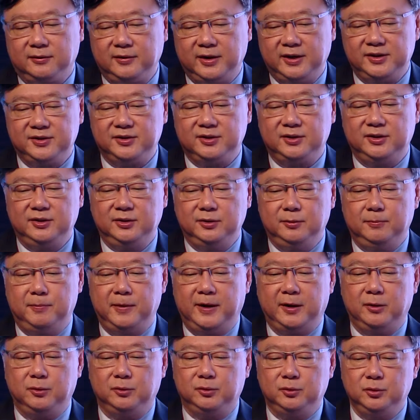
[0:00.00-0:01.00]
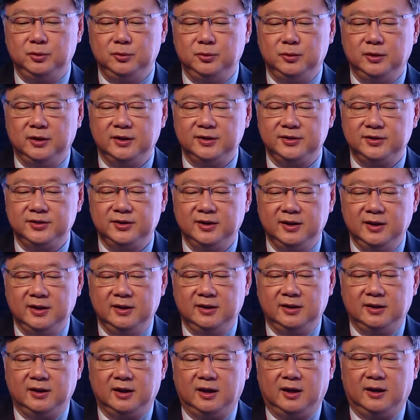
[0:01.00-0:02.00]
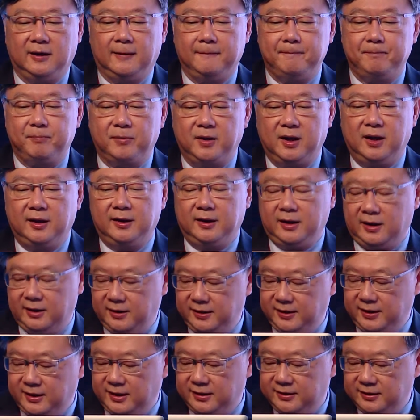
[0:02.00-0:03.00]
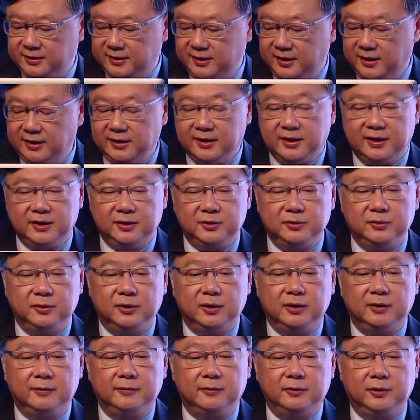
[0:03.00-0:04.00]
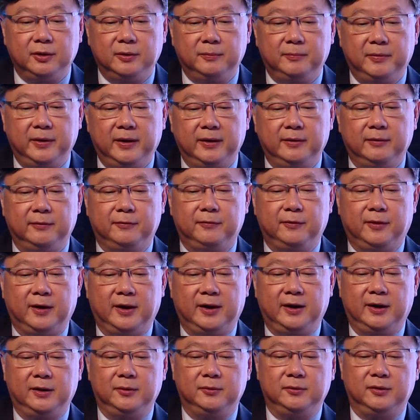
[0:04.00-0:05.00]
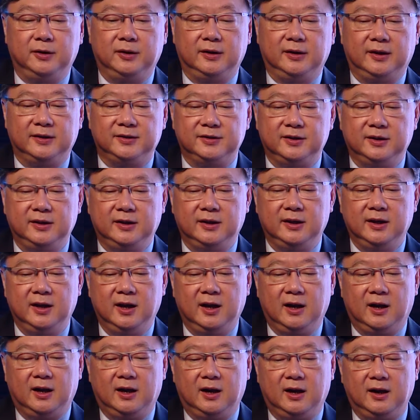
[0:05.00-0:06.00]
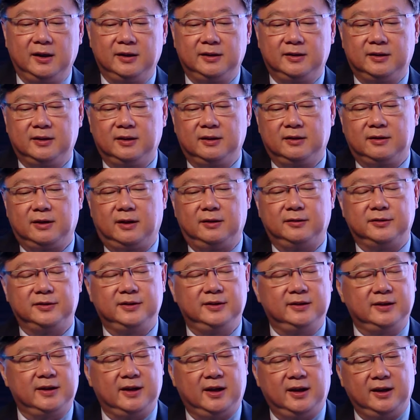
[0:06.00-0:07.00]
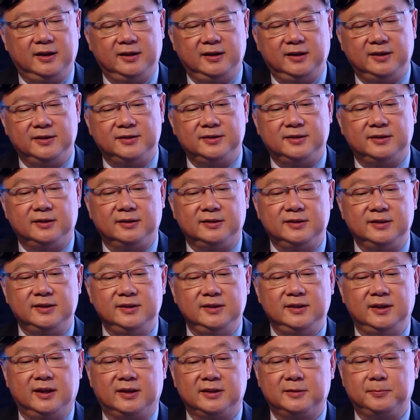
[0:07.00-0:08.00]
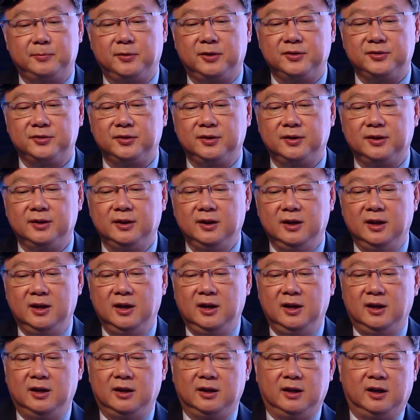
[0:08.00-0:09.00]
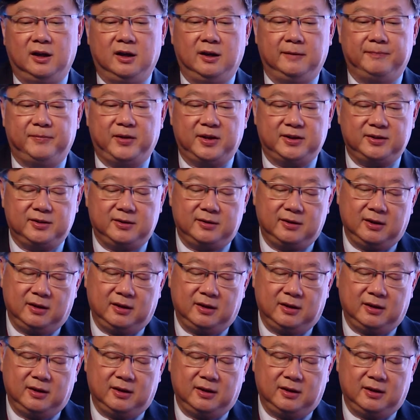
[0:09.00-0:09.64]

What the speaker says: of age do worse. And the other thing that we were finding was actually high tyrosine kinase C expression. That